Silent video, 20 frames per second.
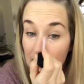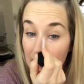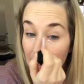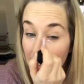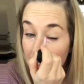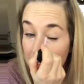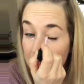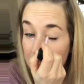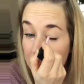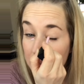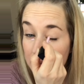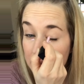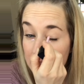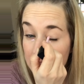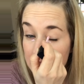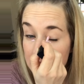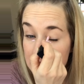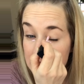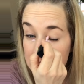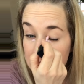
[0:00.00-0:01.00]
And then
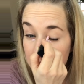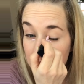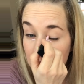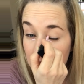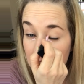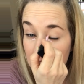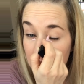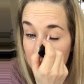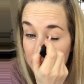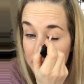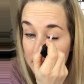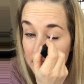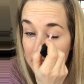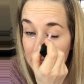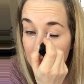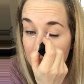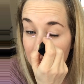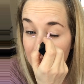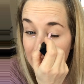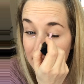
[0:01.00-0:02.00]
this time we're gonna put it
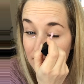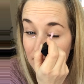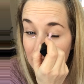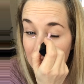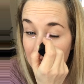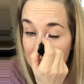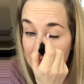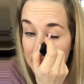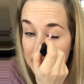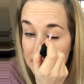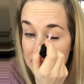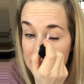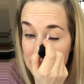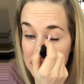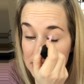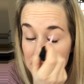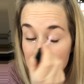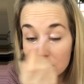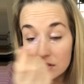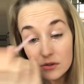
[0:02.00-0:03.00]
above our eyes
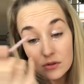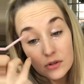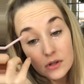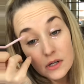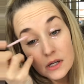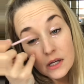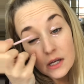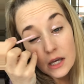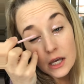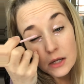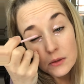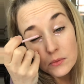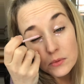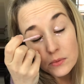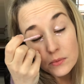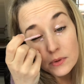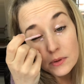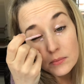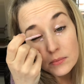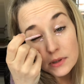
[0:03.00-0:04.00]
too. And when
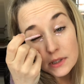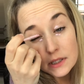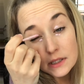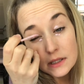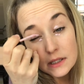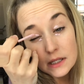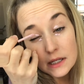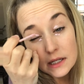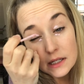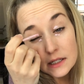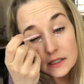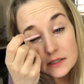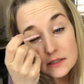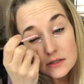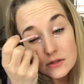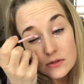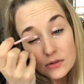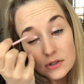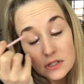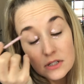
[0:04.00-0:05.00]
we blend that, it's
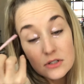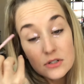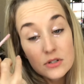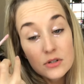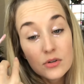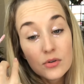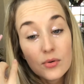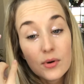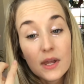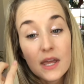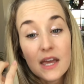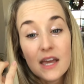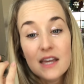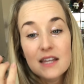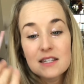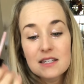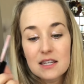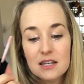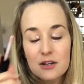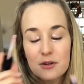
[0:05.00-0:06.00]
going to
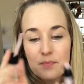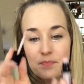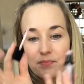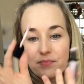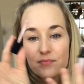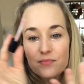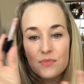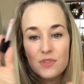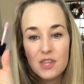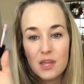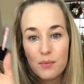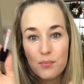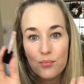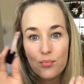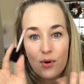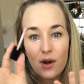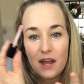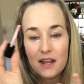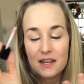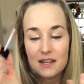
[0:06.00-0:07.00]
create that
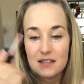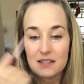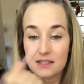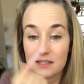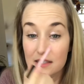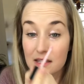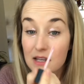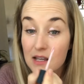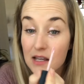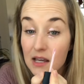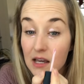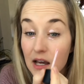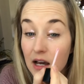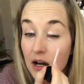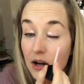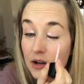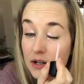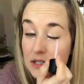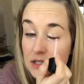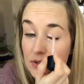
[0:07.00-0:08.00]
brightness. All
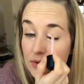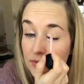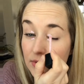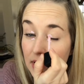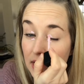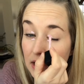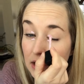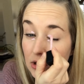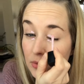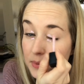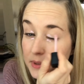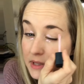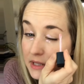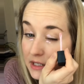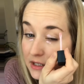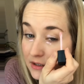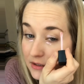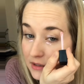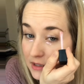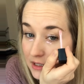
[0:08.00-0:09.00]
right, so I've got a little bit there
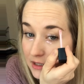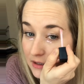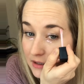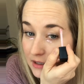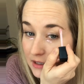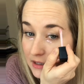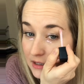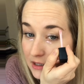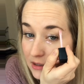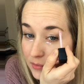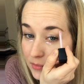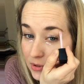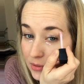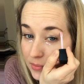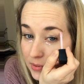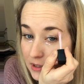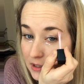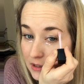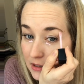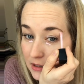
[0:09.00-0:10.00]
and there, and then I'm gonna
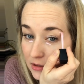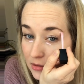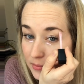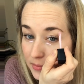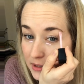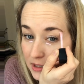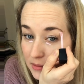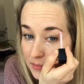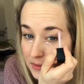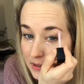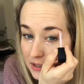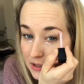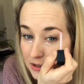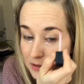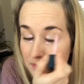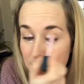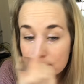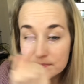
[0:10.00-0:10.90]
put a little bit up here.